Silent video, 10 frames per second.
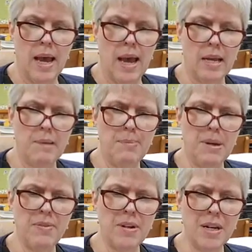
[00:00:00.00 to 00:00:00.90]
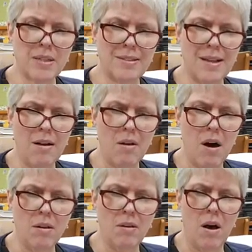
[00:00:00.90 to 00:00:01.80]
Had he been in the next cell
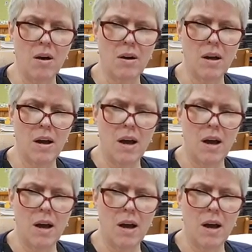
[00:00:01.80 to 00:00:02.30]
all along?